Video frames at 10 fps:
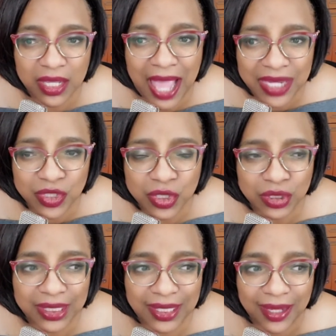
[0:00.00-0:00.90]

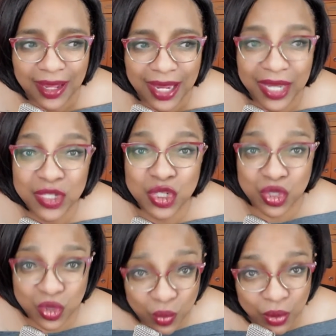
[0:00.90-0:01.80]
actually
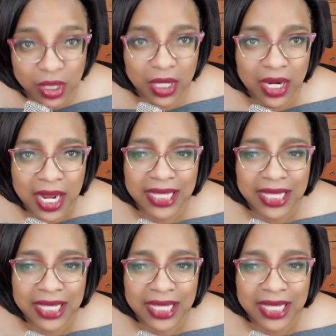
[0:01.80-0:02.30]
ensure